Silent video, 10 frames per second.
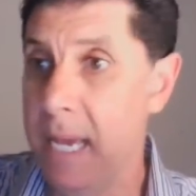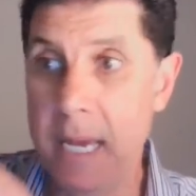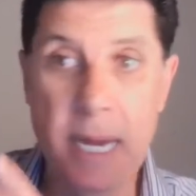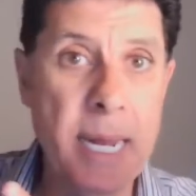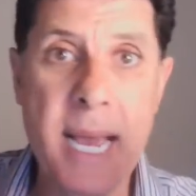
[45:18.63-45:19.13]

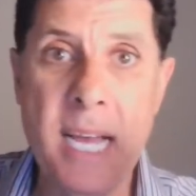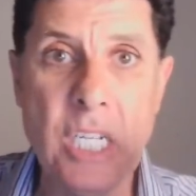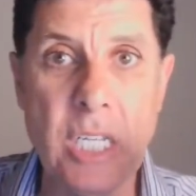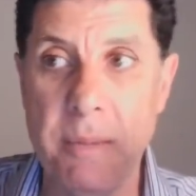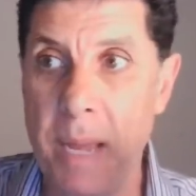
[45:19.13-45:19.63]
and I
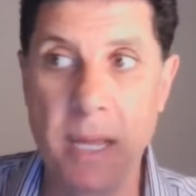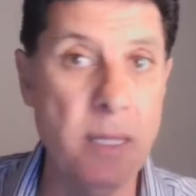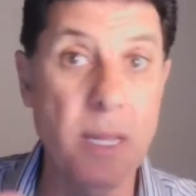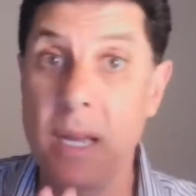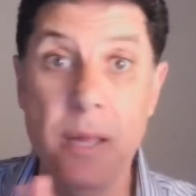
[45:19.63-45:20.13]
asked them, and
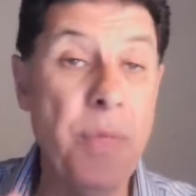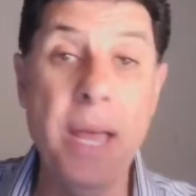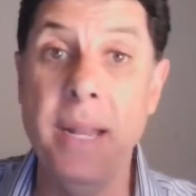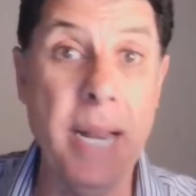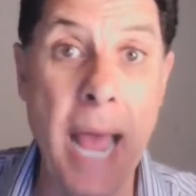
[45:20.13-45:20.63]
they're
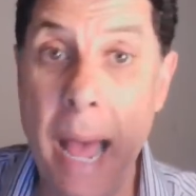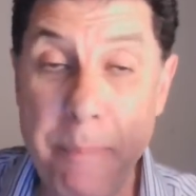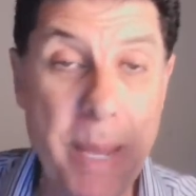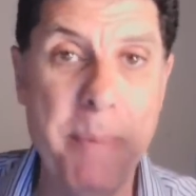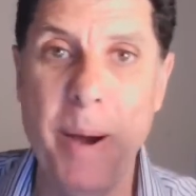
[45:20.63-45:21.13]
not
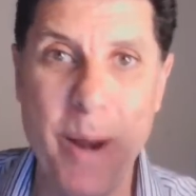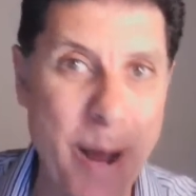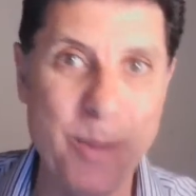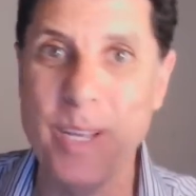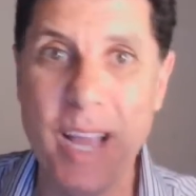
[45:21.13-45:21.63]
happy about
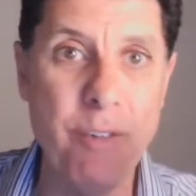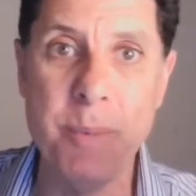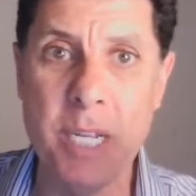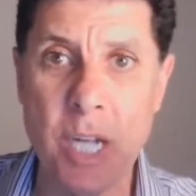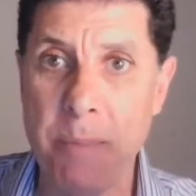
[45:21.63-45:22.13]
how the
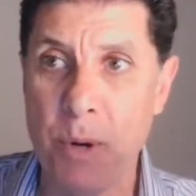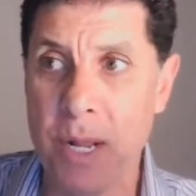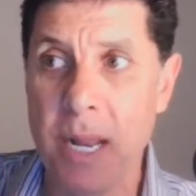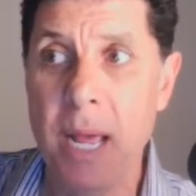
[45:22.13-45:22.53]
government is operating.